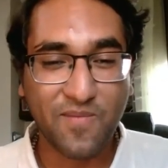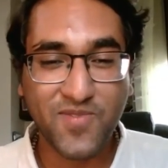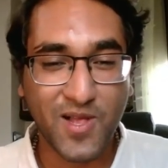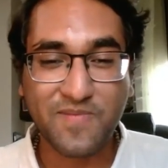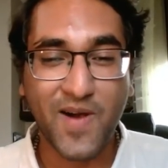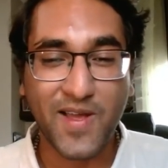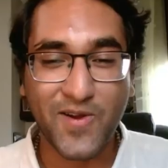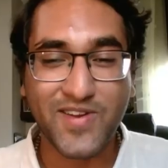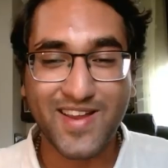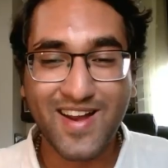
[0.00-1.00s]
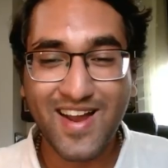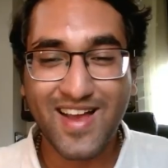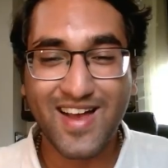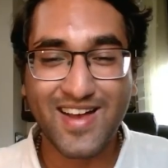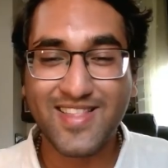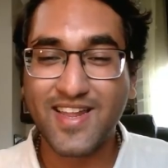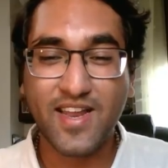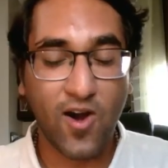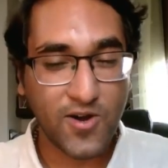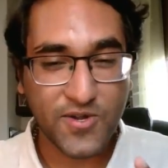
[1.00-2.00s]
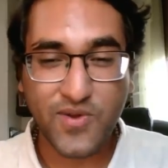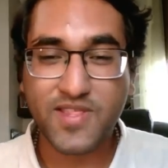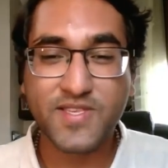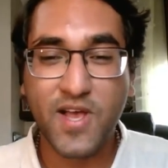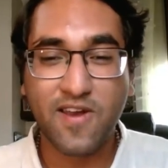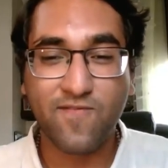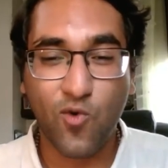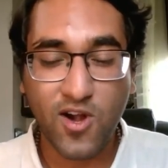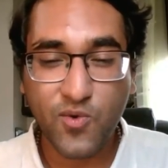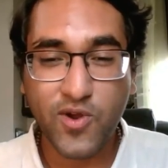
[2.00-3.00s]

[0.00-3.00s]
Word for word: I'll plug my own here, uh, that are doing this kind of work.